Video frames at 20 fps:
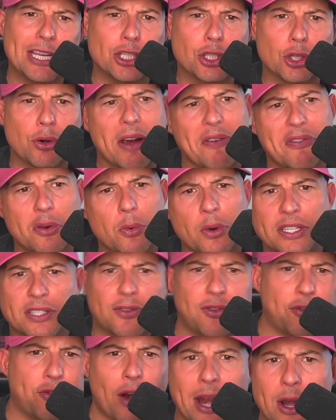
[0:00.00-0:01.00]
sure everyone's
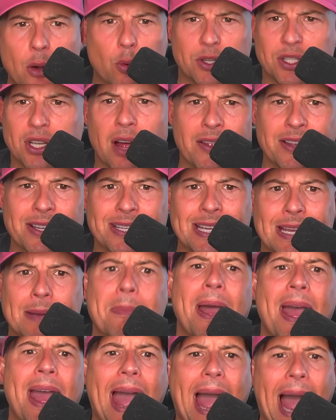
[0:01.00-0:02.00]
friend was on the team.
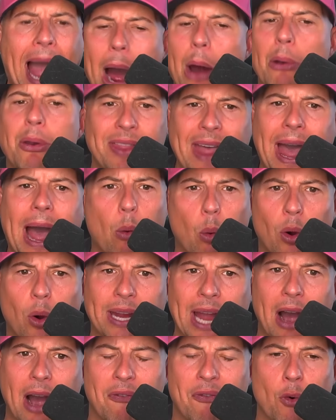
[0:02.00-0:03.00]
How did that work
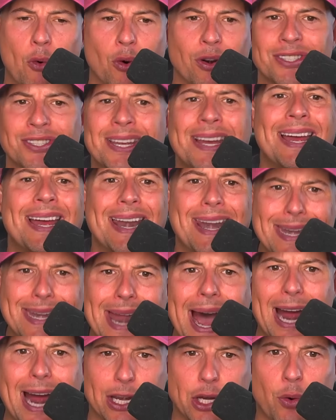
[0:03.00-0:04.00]
out for us?
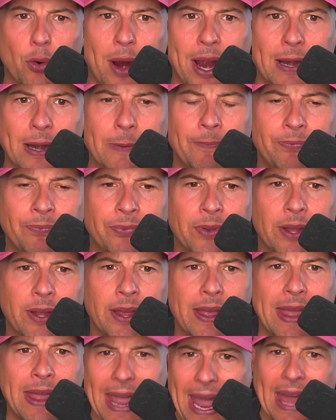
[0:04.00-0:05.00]
Not great.
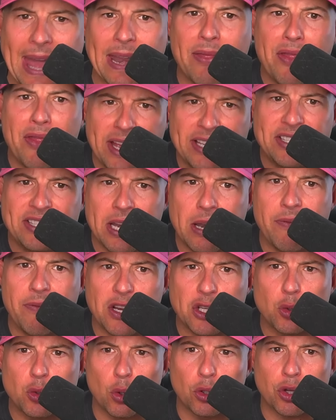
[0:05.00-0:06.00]
And in this
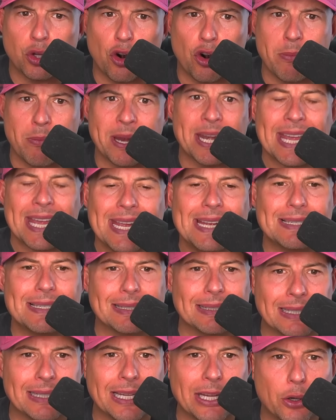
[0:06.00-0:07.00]
individual tournament, he's
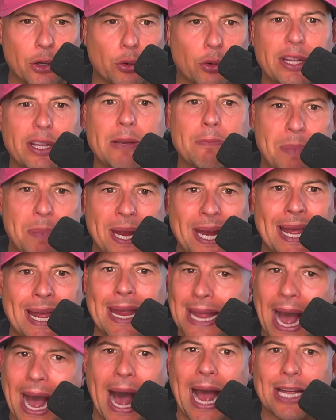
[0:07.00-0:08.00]
literally beating
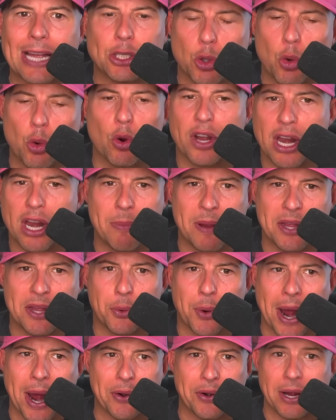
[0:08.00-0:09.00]
guys who are going to be on the
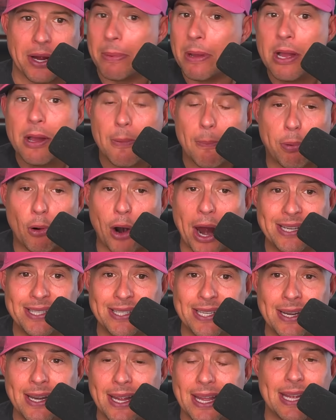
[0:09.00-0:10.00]
Ryder Cup.
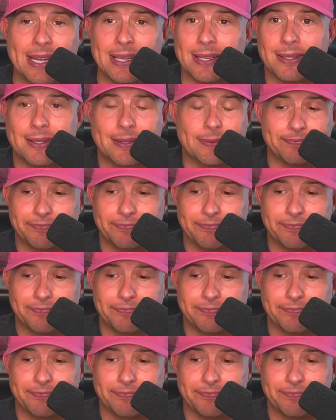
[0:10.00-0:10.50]
Bryson is,